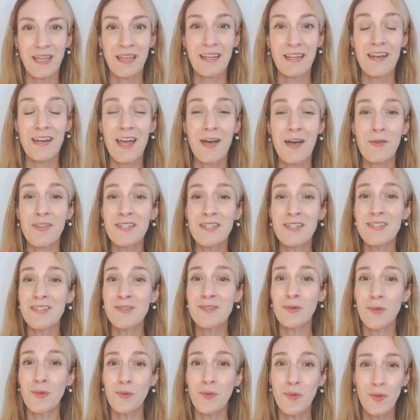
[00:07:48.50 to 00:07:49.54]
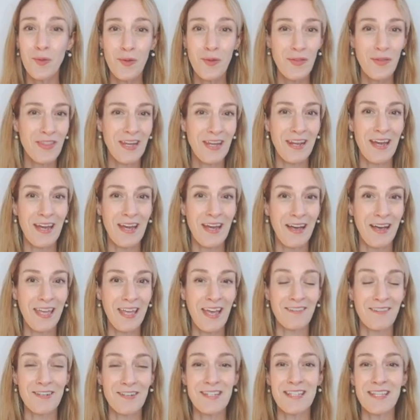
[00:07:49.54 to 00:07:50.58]
Now, this is all that I
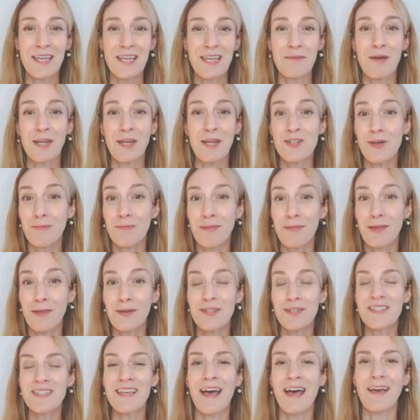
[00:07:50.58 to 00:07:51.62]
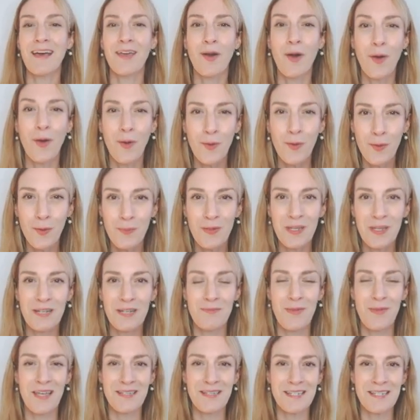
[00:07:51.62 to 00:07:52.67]
have to say about triphthongs. I hope it
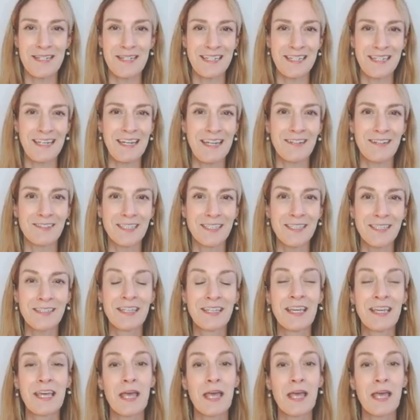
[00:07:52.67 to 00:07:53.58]
makes it clearer.